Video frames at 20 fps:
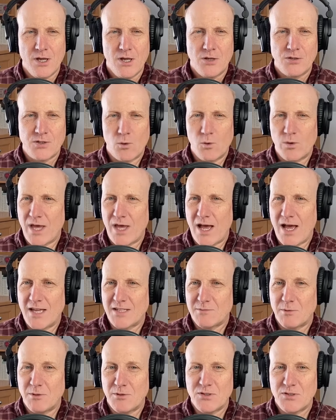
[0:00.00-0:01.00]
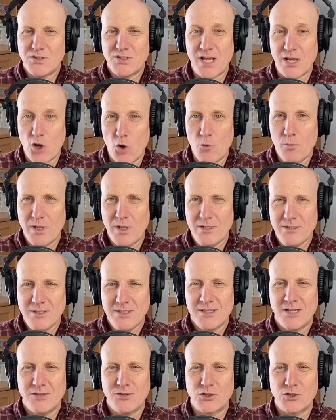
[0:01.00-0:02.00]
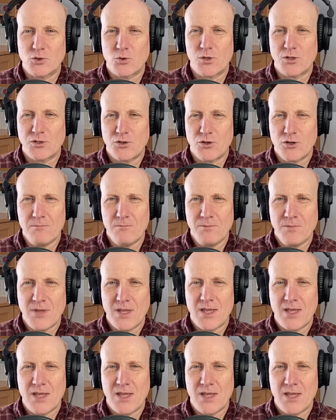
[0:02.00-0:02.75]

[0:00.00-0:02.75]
So, will the hospitals stay open in the short term?